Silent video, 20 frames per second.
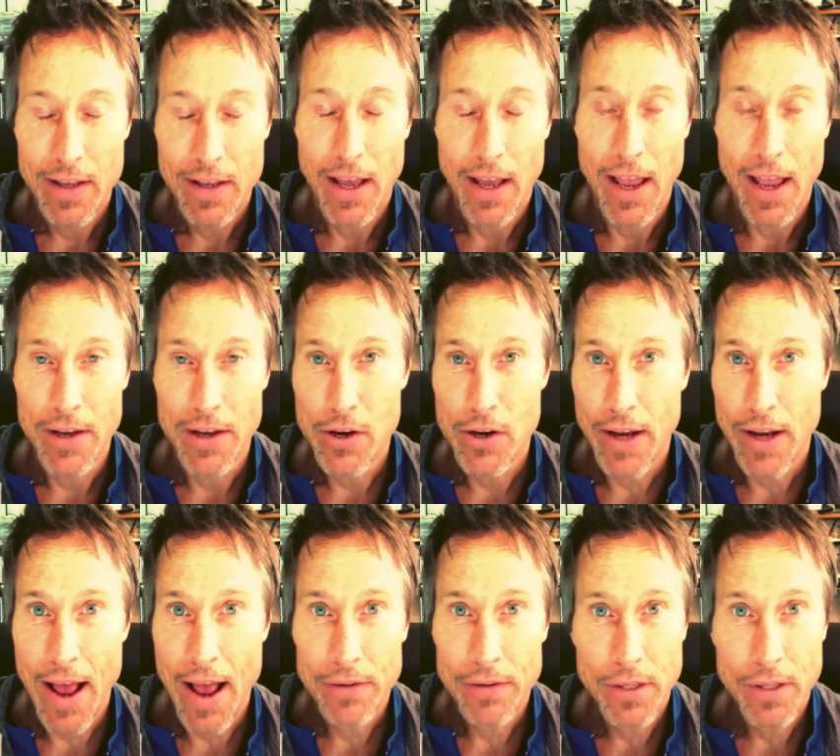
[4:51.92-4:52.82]
And you can
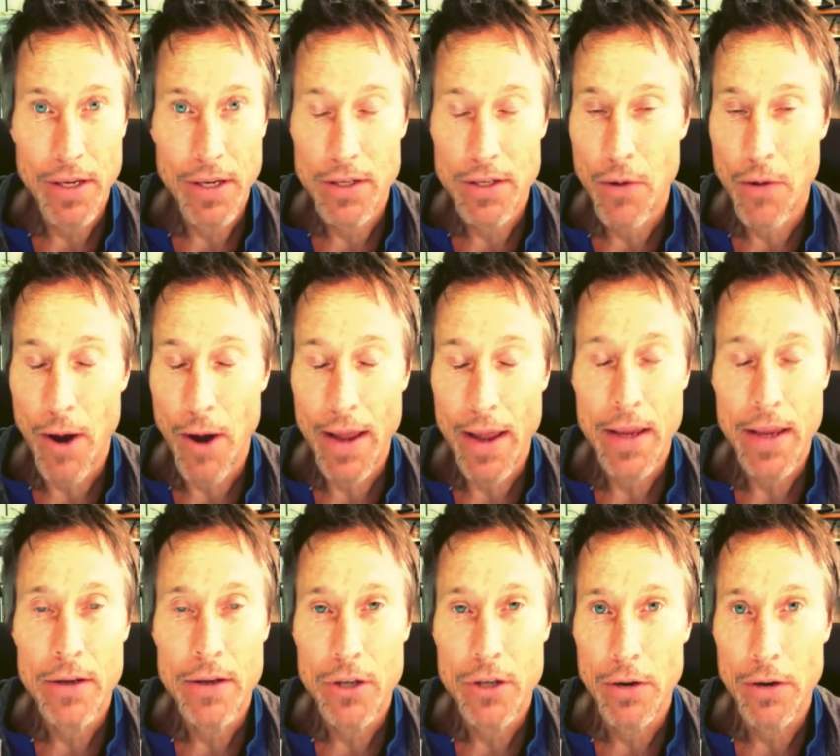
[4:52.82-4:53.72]
ask the DJ why
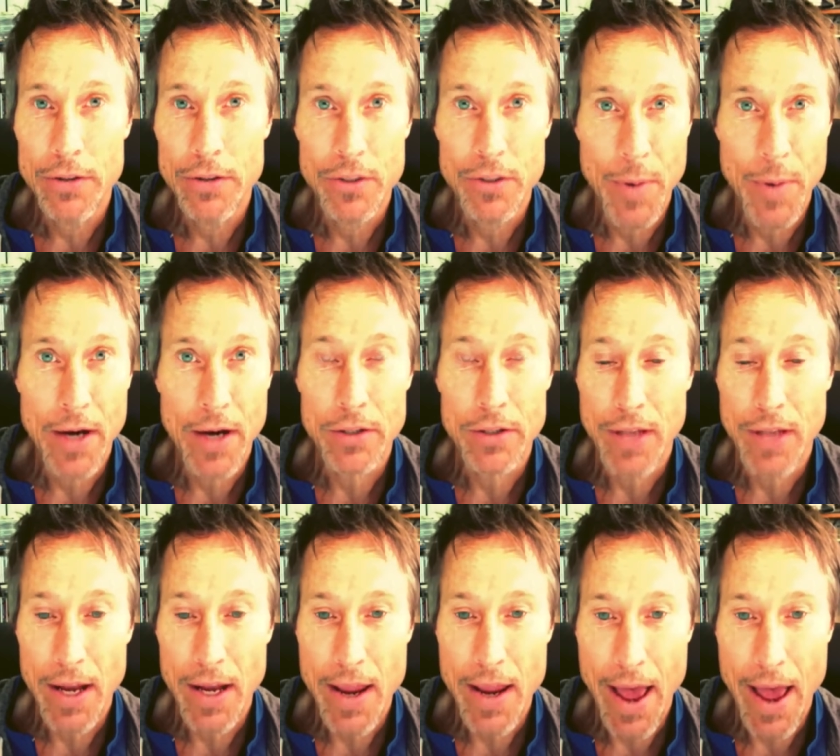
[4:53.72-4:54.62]
he chose the speakers
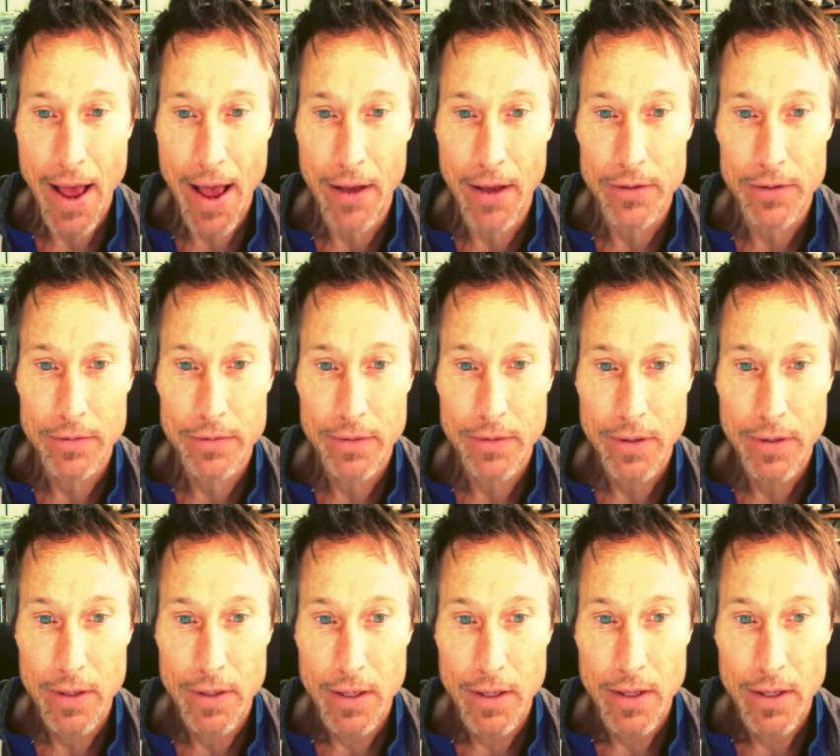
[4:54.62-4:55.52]
that he has.
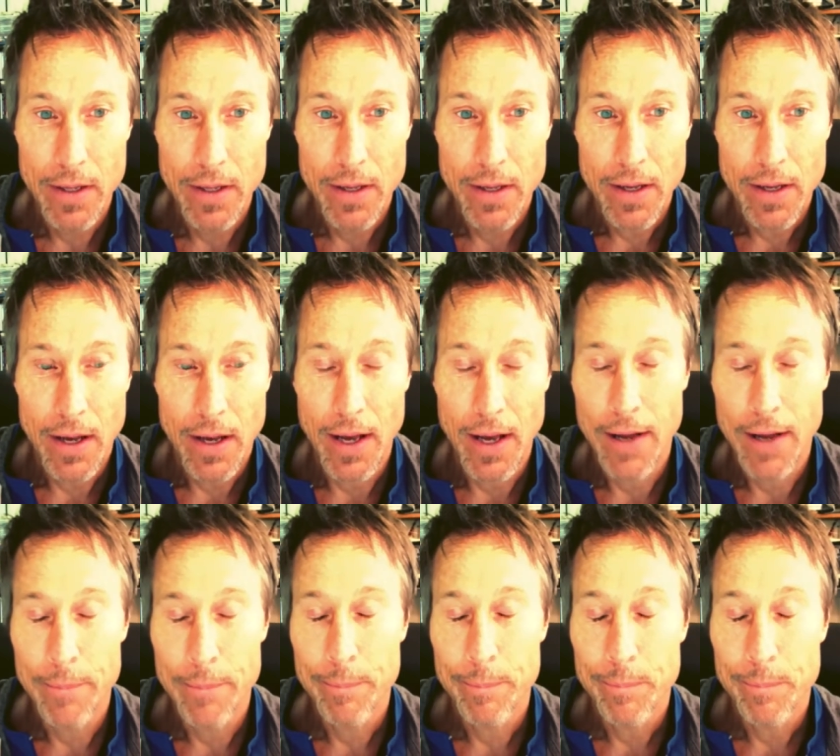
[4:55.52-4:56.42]

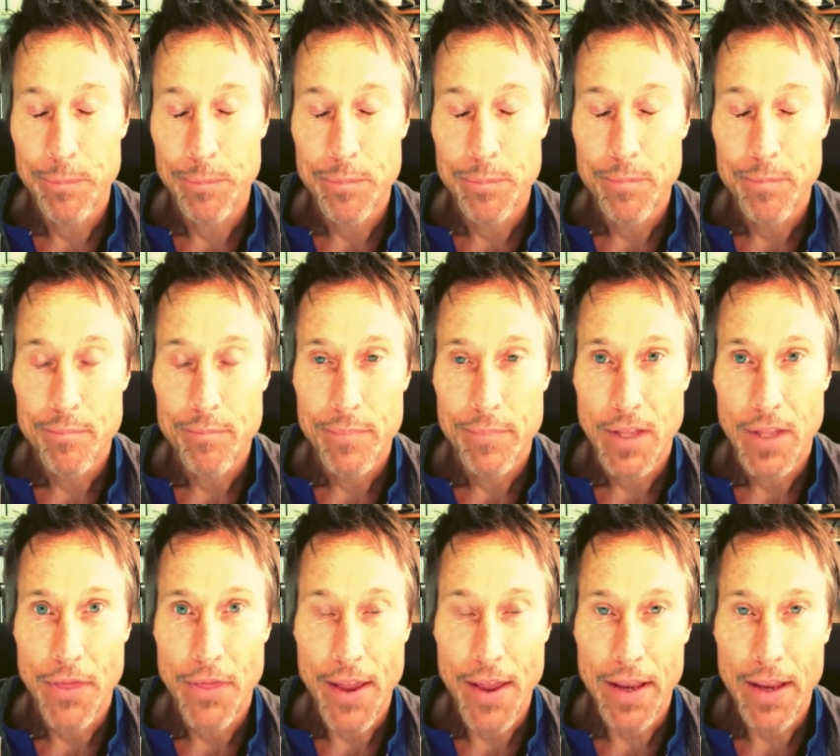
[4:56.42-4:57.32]
The
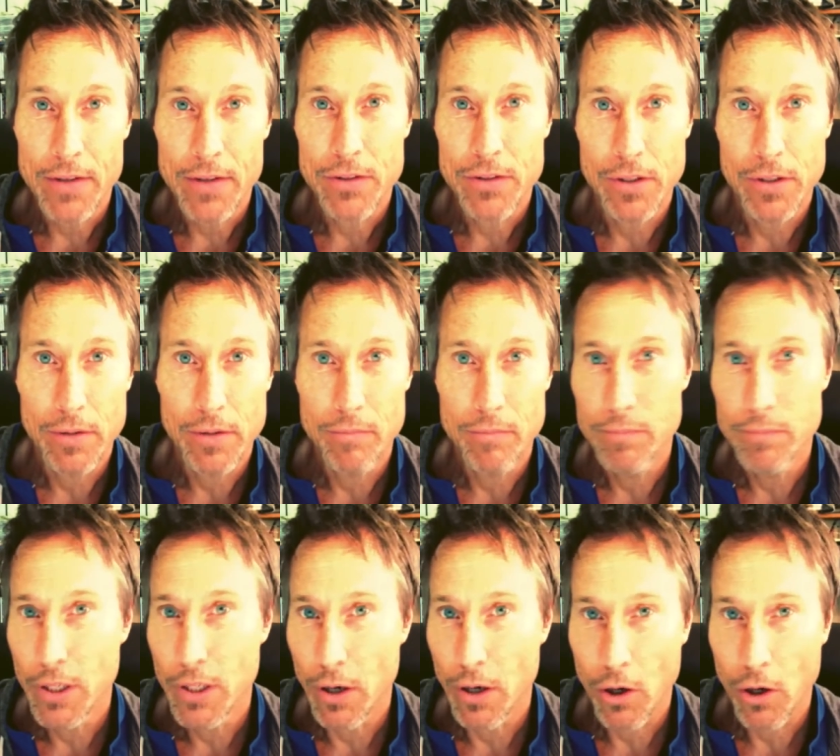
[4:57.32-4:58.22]
thing is,
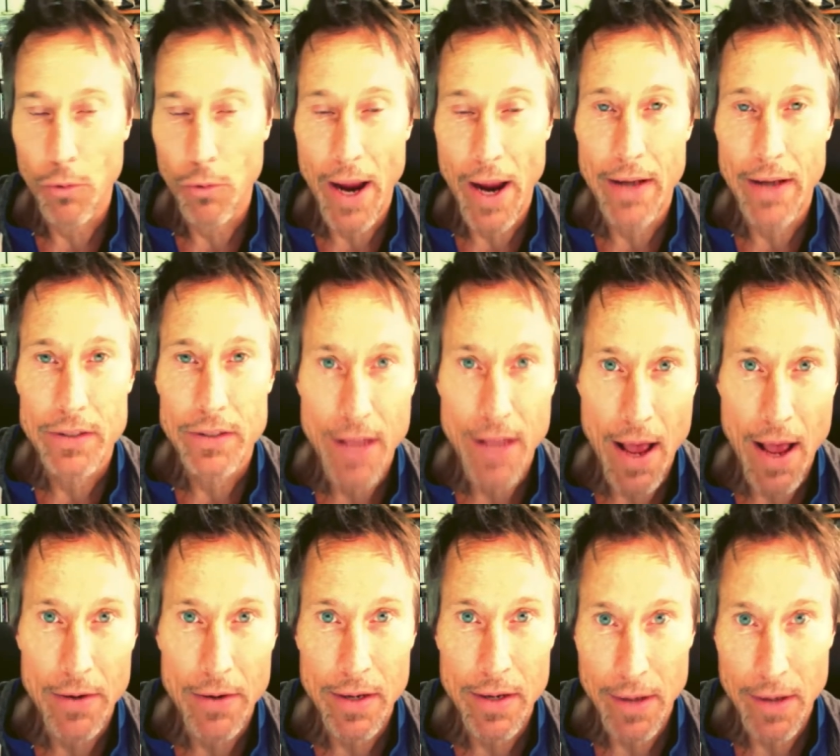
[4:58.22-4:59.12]
great
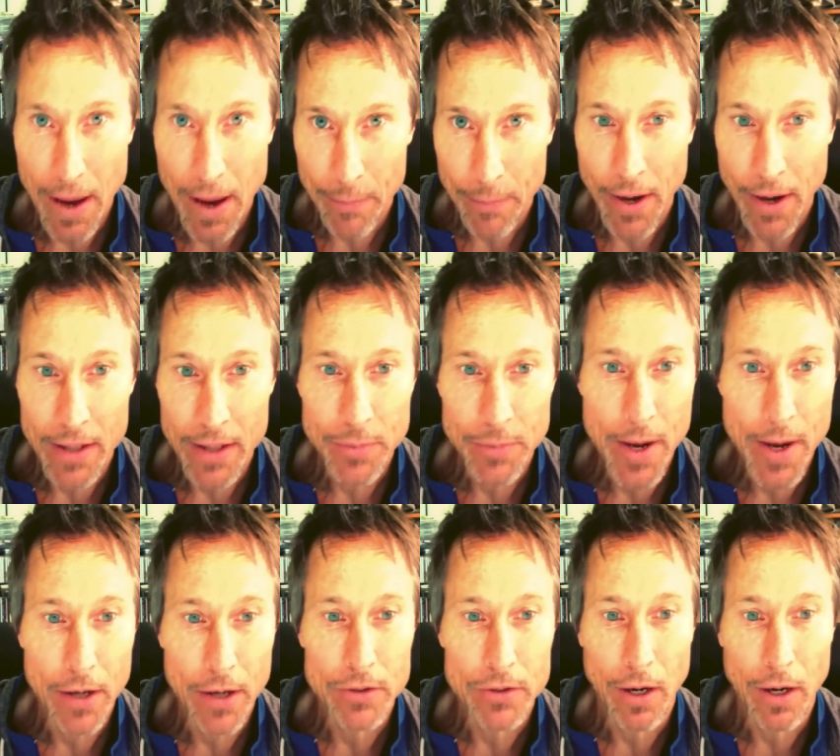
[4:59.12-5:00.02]
sounding name brand
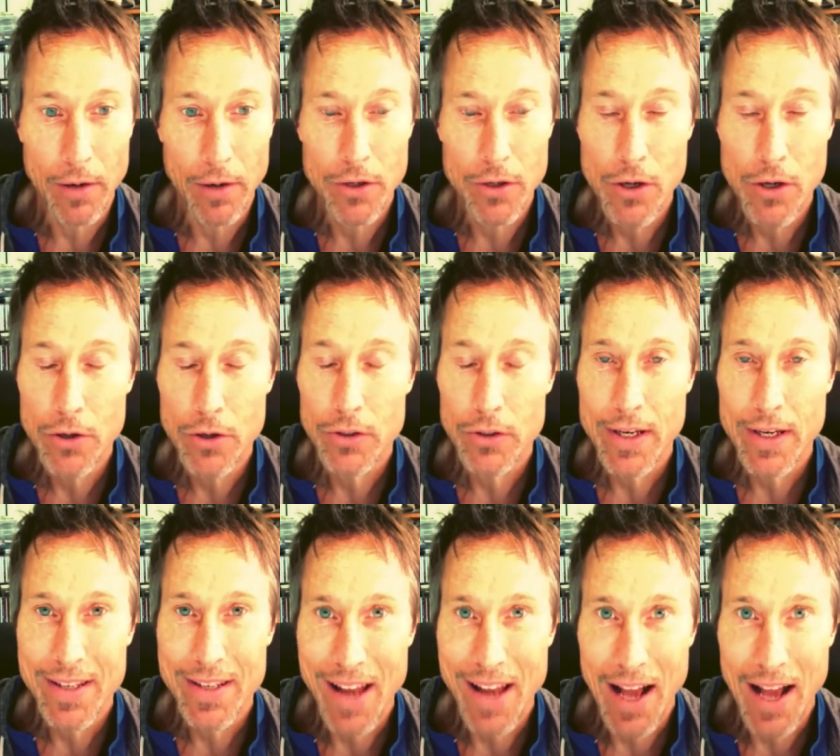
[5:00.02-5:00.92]
speakers are usually
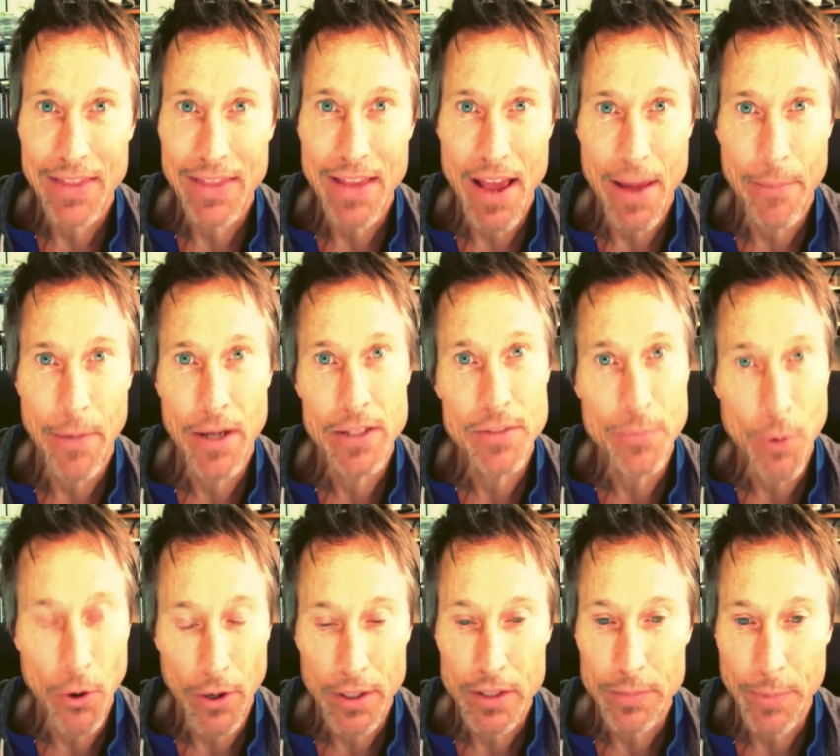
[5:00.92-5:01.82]
not that much
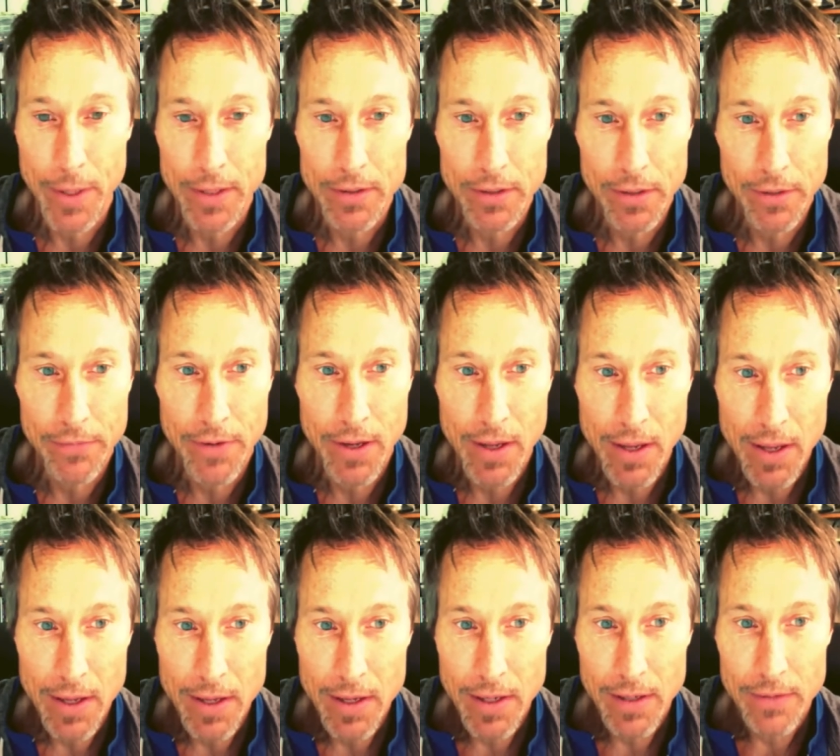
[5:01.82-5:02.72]
more expensive
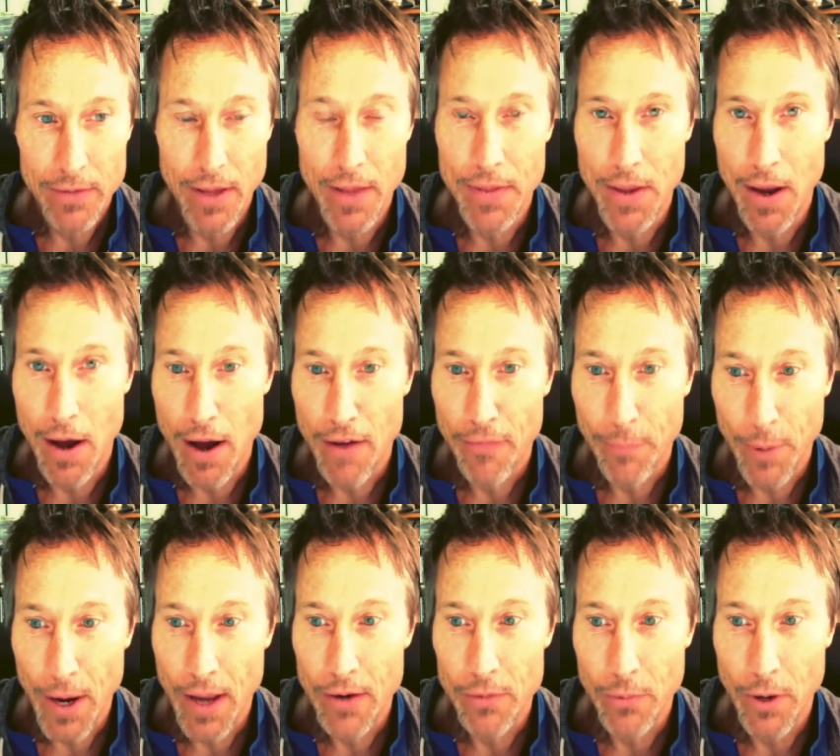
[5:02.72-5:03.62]
than the
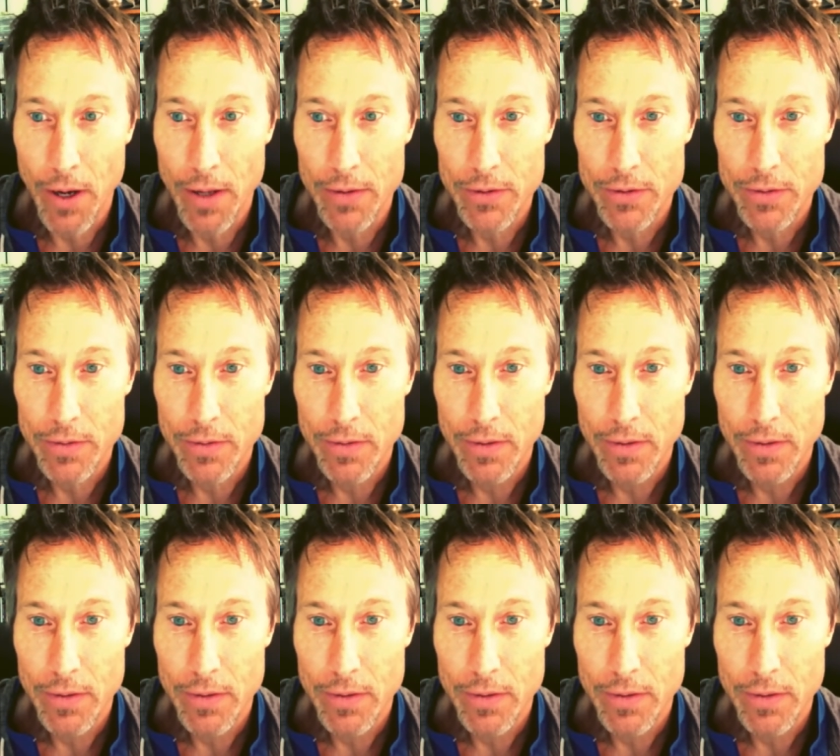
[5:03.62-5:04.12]
off-brand ones.